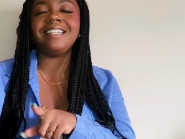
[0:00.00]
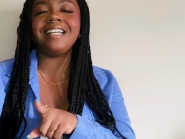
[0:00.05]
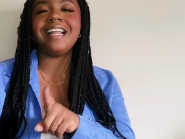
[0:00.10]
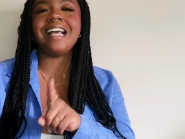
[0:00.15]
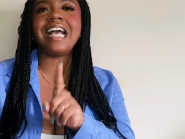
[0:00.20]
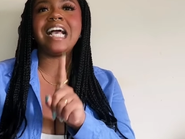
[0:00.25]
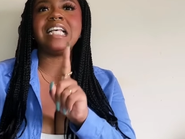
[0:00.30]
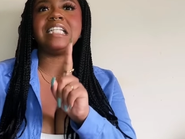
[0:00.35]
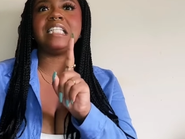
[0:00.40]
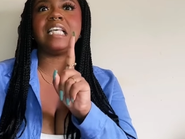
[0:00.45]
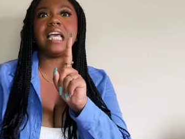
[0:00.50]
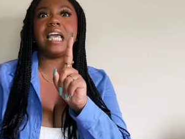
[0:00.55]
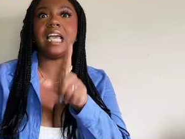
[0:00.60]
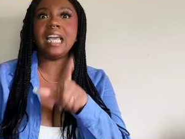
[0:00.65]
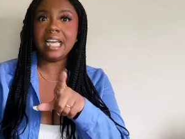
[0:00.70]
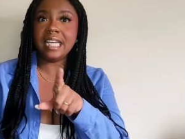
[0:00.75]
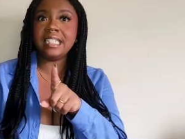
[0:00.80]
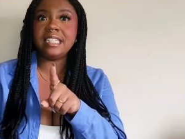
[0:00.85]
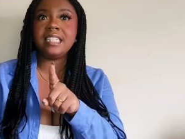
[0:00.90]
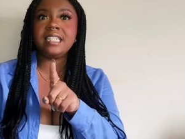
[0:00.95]
has
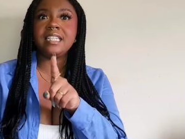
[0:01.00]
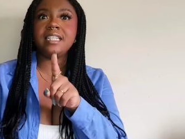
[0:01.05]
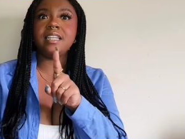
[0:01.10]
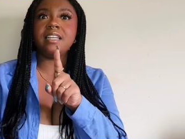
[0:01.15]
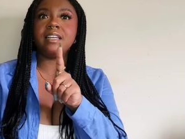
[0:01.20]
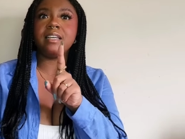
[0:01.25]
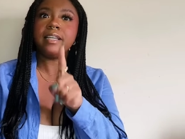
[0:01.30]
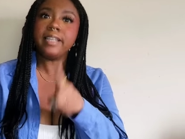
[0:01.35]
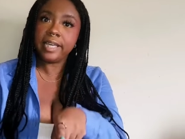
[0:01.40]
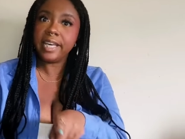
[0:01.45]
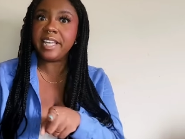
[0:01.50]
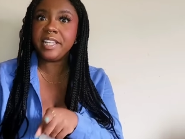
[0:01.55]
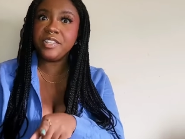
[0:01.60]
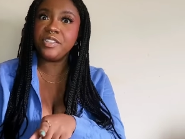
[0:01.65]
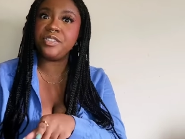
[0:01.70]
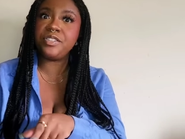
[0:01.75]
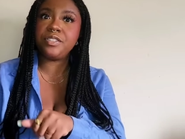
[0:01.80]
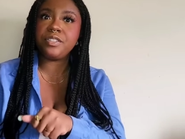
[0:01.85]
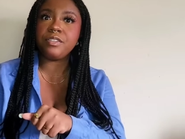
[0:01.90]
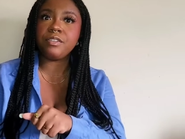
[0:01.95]
eight
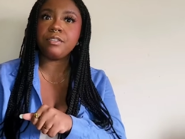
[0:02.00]
kids.